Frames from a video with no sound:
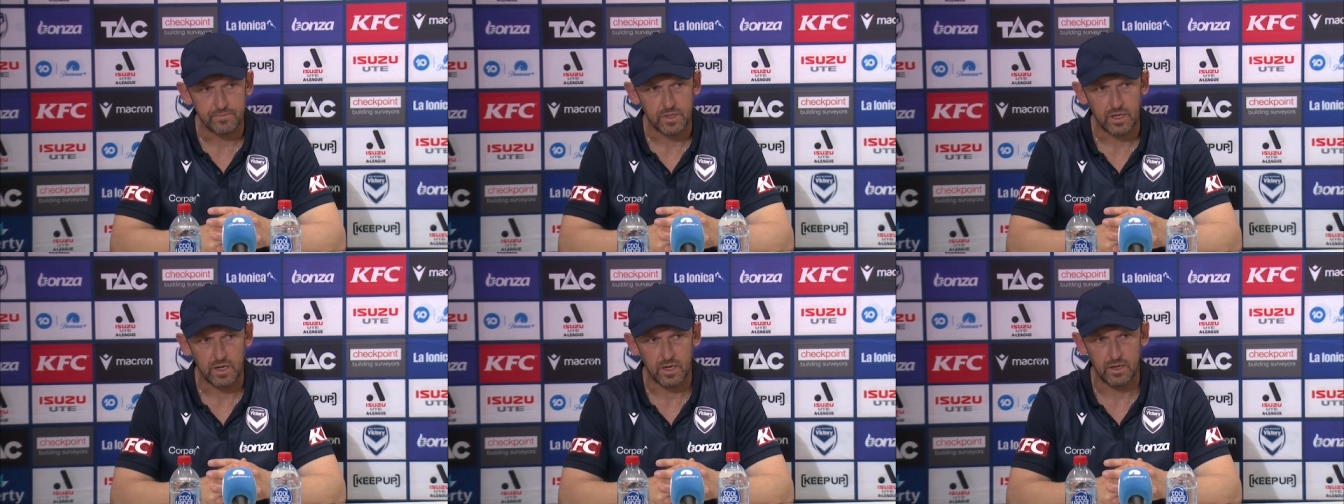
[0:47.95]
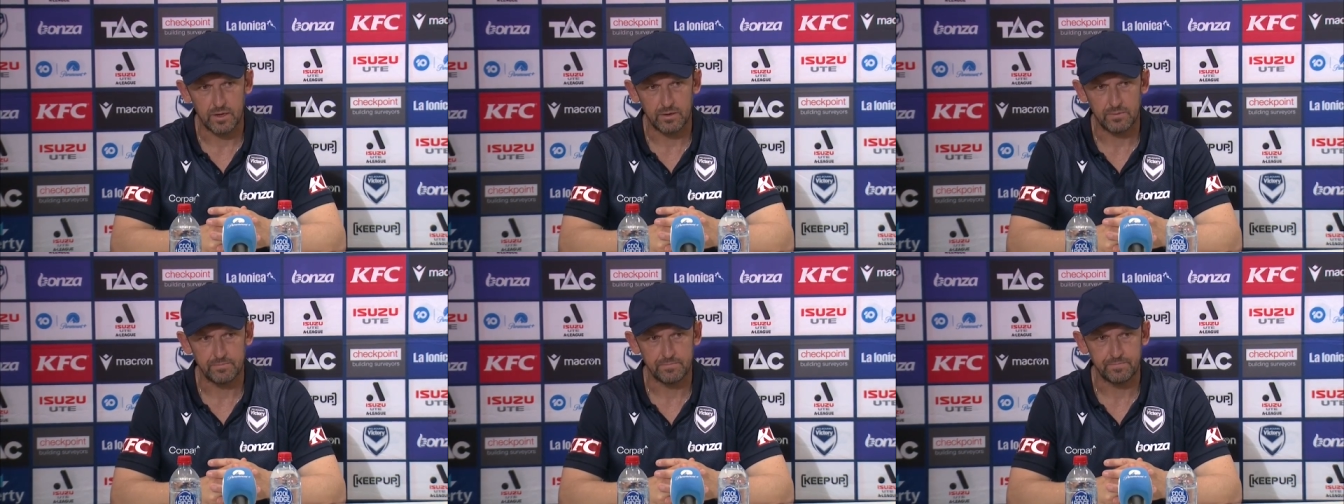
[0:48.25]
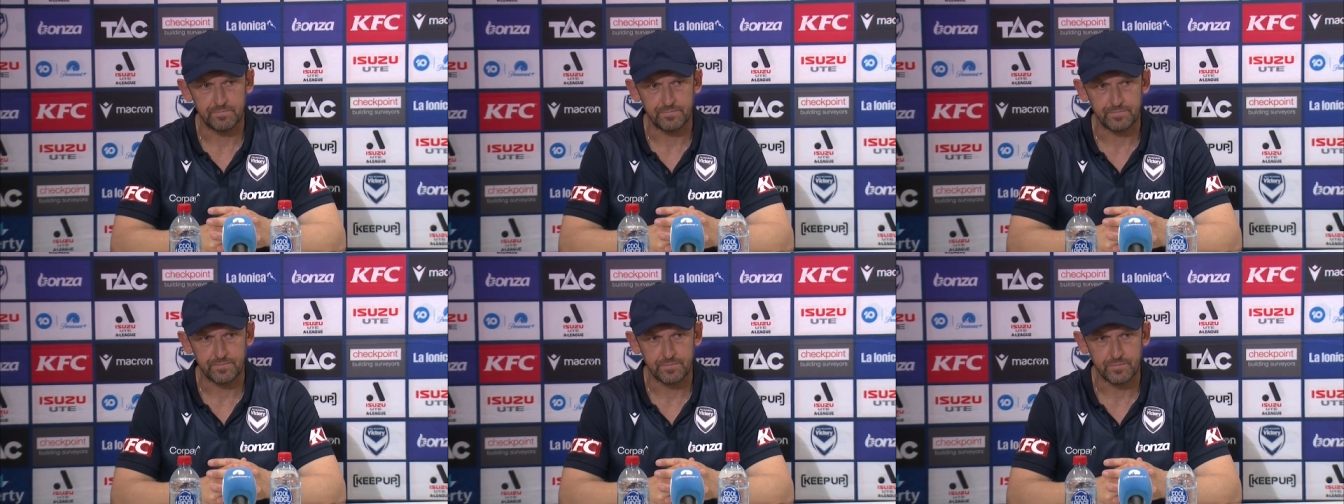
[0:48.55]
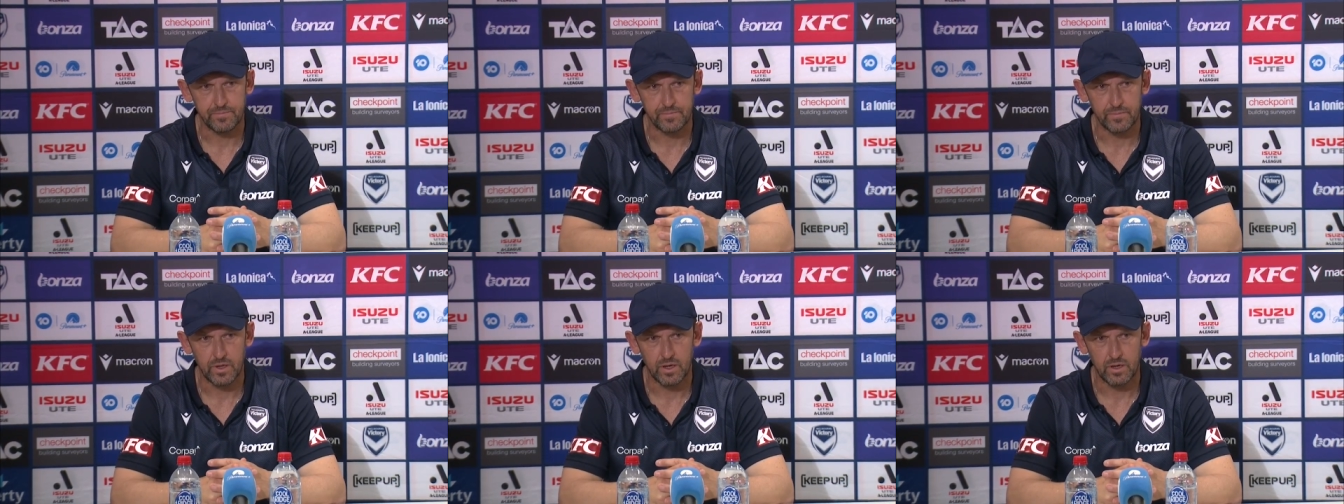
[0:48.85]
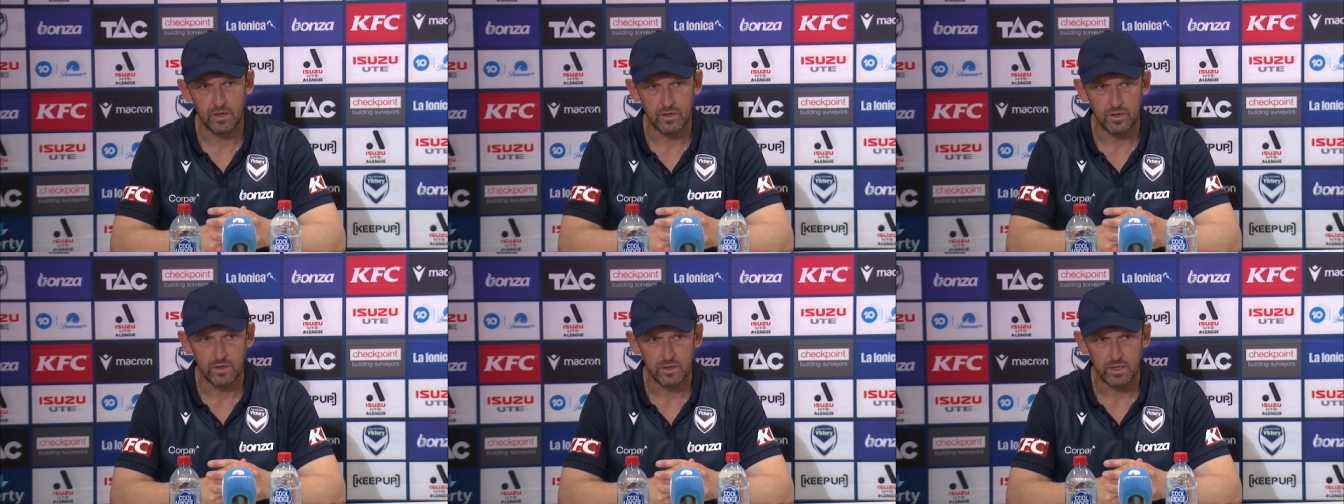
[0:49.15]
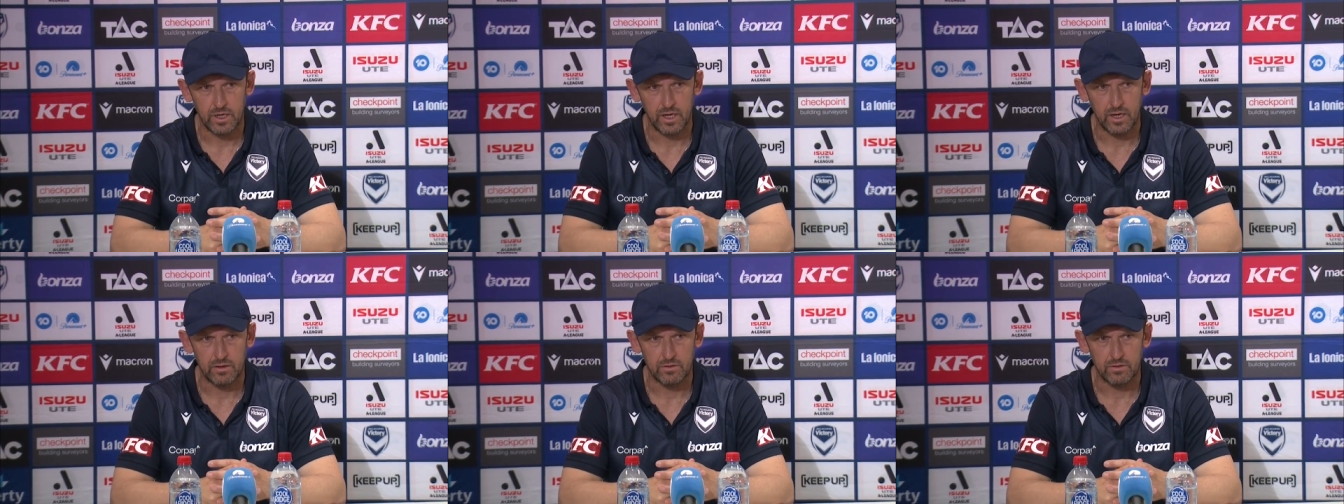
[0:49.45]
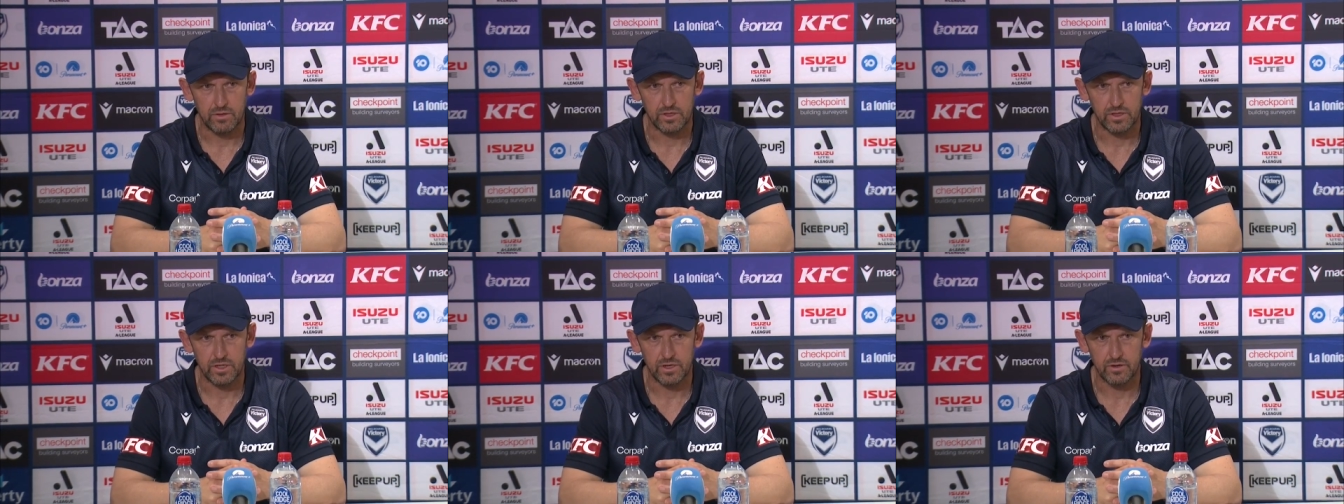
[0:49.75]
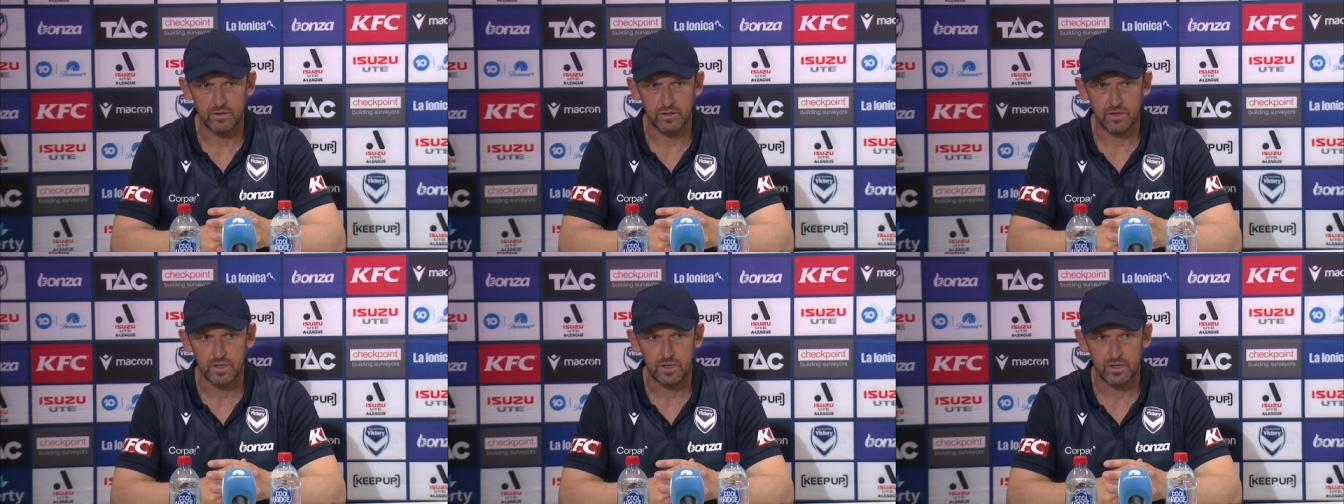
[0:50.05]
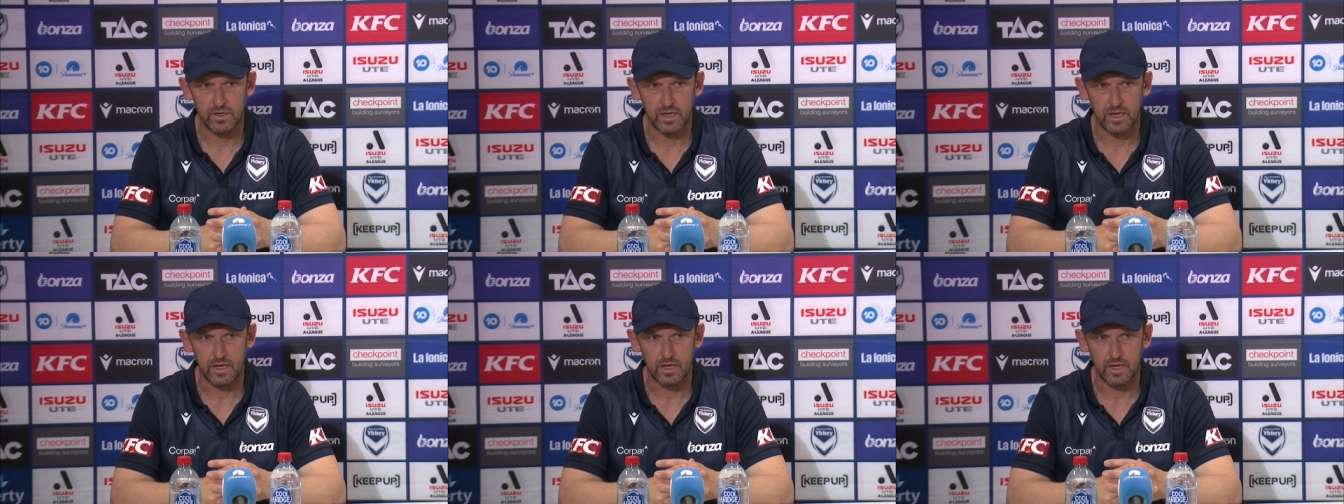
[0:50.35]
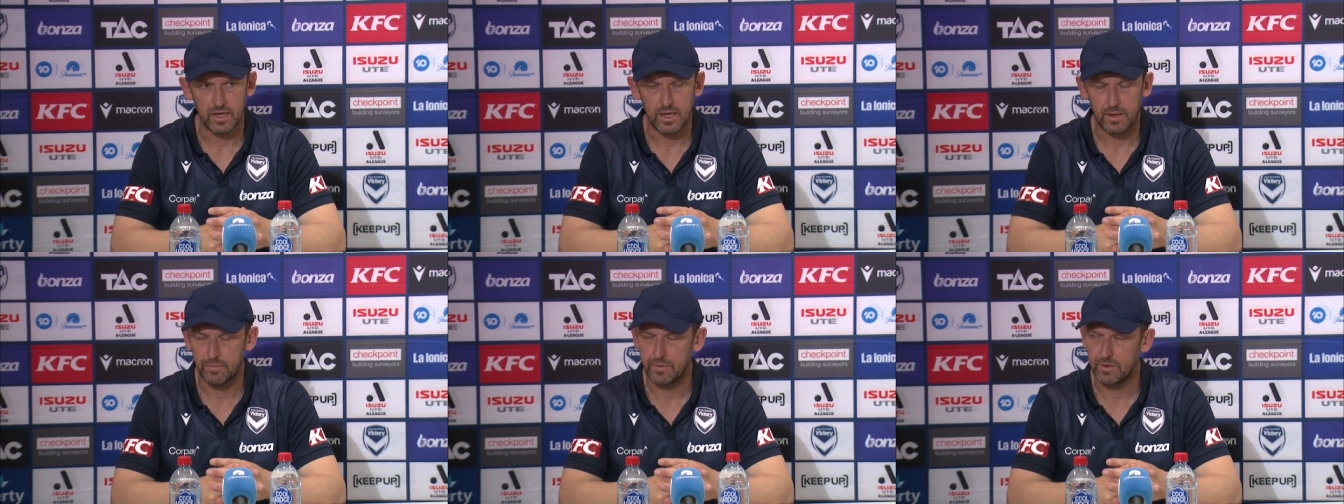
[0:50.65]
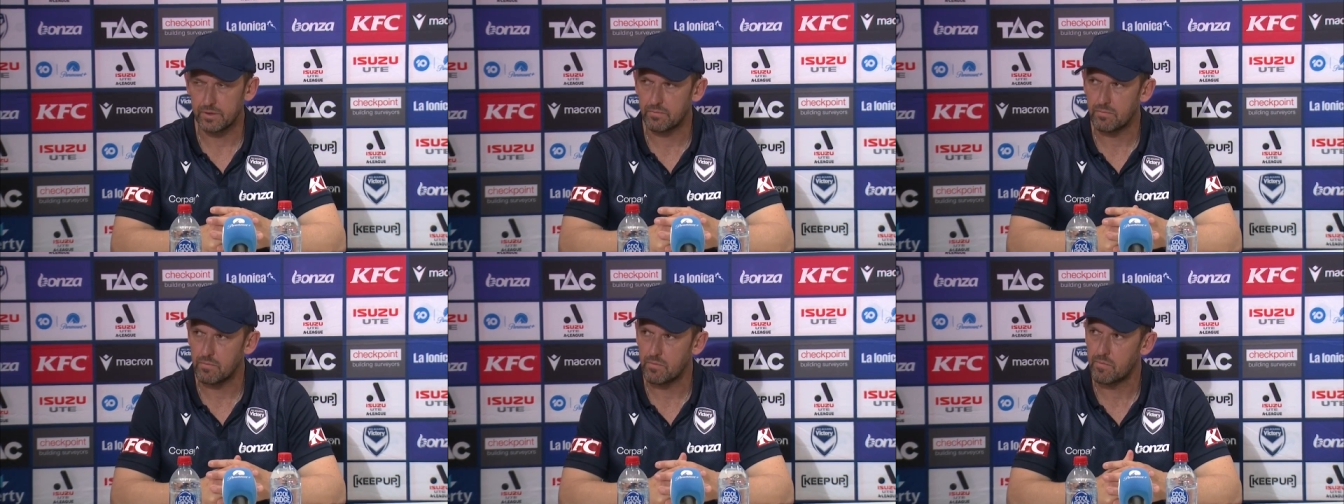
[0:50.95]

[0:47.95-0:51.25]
Um, yeah, just didn't didn't uh, happen.